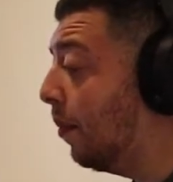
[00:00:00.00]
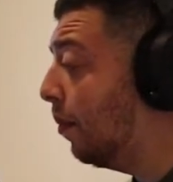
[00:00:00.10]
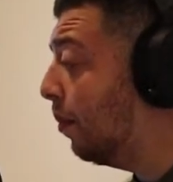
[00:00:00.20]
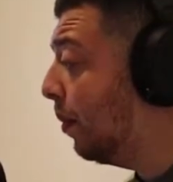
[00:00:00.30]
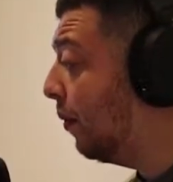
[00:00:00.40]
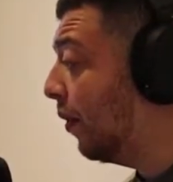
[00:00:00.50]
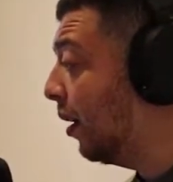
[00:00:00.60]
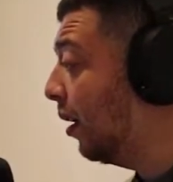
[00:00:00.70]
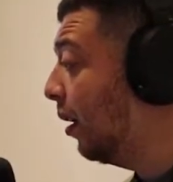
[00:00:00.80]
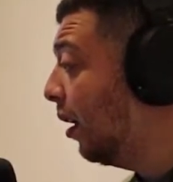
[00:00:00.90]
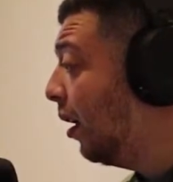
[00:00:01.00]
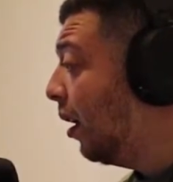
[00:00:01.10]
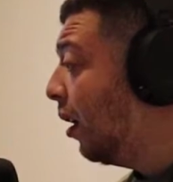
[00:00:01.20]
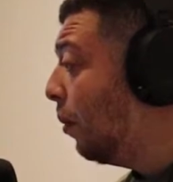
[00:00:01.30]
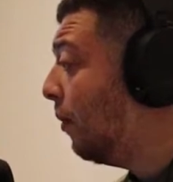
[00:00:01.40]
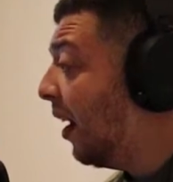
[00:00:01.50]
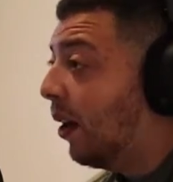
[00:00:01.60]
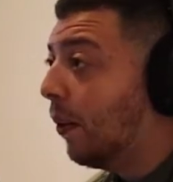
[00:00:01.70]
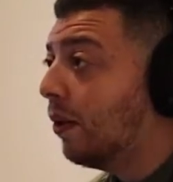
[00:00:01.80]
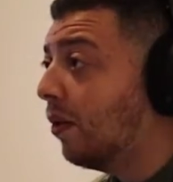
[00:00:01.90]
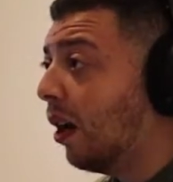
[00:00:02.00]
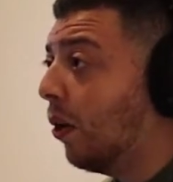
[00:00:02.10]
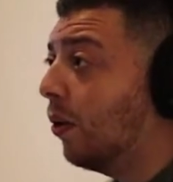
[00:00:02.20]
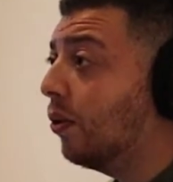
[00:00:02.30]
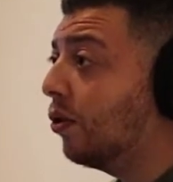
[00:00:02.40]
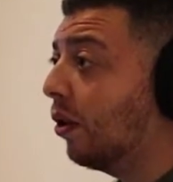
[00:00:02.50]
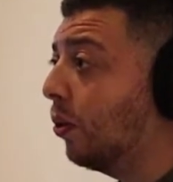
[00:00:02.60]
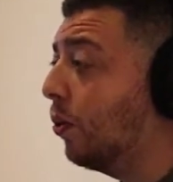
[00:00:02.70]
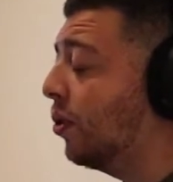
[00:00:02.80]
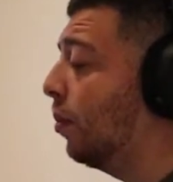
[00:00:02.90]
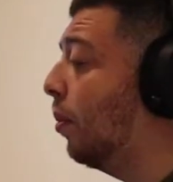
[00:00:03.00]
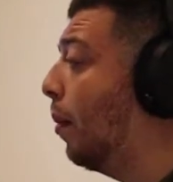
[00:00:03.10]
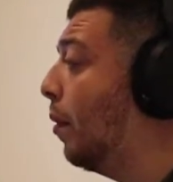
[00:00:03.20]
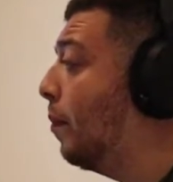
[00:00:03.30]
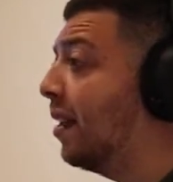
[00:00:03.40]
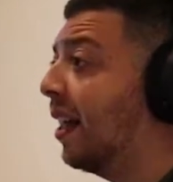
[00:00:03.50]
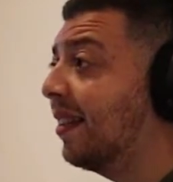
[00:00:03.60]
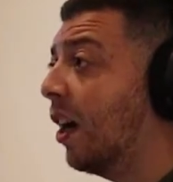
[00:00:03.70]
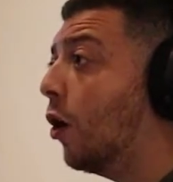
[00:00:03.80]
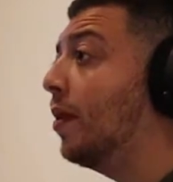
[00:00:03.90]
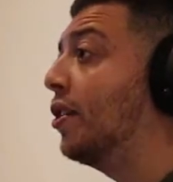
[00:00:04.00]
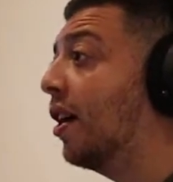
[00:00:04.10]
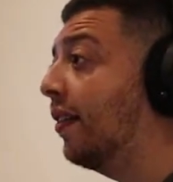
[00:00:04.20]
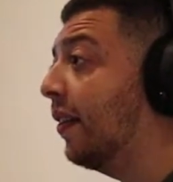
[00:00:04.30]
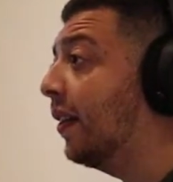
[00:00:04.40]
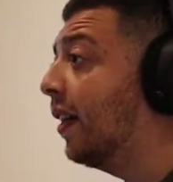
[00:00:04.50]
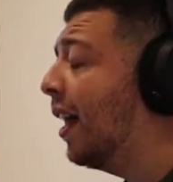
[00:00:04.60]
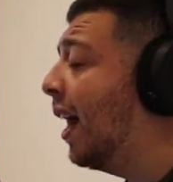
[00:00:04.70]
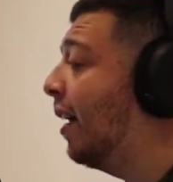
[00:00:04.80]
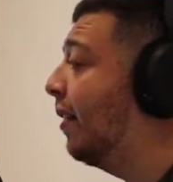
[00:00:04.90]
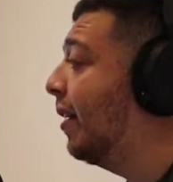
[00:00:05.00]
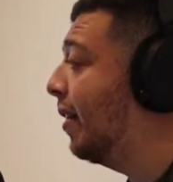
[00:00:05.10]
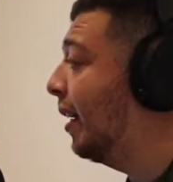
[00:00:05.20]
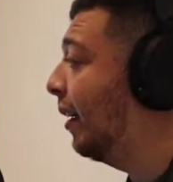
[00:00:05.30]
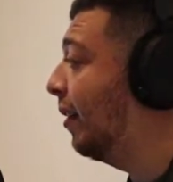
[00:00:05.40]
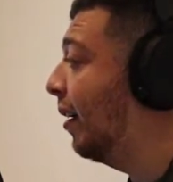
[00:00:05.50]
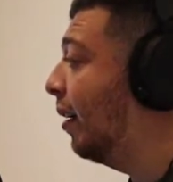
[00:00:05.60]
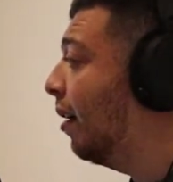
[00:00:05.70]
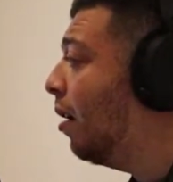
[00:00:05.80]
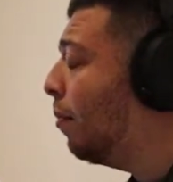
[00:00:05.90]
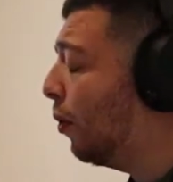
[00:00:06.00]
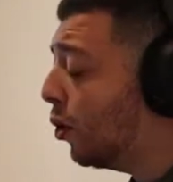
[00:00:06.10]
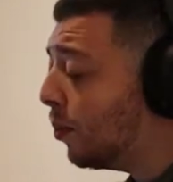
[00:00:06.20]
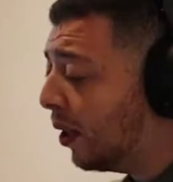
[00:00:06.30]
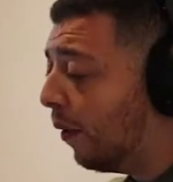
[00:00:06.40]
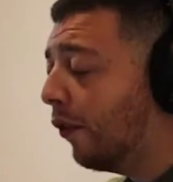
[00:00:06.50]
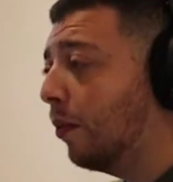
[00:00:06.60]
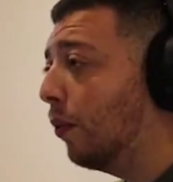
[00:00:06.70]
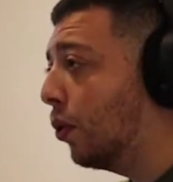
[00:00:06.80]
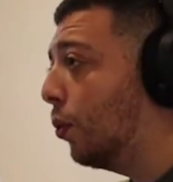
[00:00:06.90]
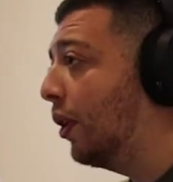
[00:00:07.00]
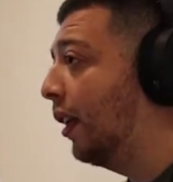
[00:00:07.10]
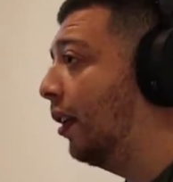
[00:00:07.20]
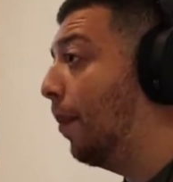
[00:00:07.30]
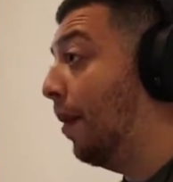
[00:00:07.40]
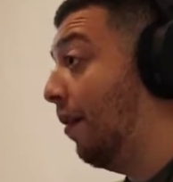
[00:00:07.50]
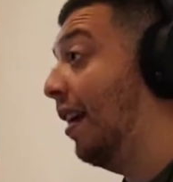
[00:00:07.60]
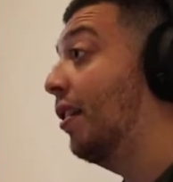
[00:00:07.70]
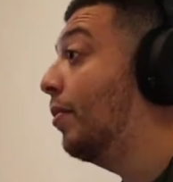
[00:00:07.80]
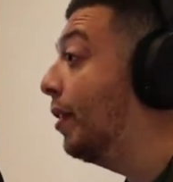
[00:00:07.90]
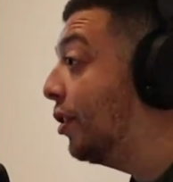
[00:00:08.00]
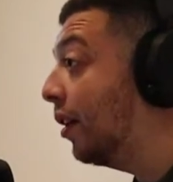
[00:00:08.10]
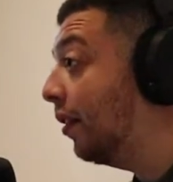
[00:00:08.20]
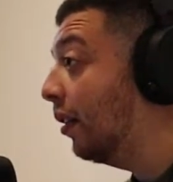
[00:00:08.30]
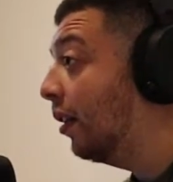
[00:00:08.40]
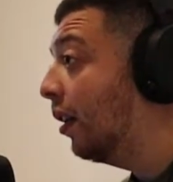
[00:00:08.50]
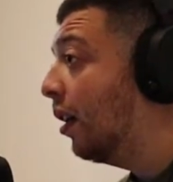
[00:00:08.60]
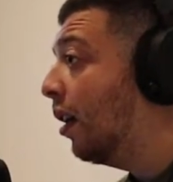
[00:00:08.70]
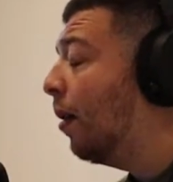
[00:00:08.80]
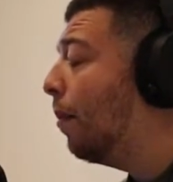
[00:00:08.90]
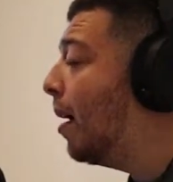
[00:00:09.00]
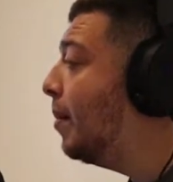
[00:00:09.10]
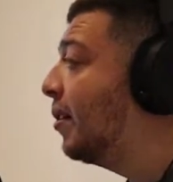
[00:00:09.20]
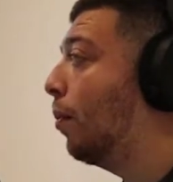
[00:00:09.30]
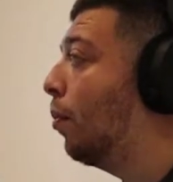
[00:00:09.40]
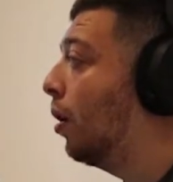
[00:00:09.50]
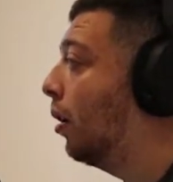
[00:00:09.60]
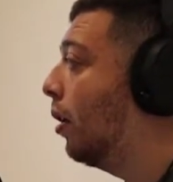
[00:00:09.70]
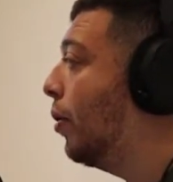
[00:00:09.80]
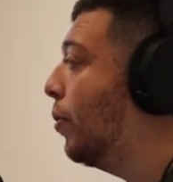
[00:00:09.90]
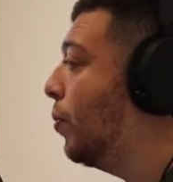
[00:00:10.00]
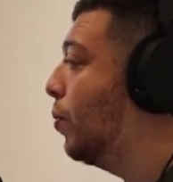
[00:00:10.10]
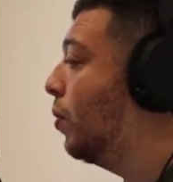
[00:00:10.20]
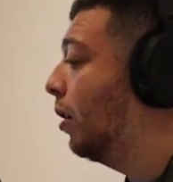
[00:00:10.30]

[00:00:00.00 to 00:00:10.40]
we've had our own struggles, and we've been there to help each other. And I think that because we're comfortable talking about that to each other, maybe someone who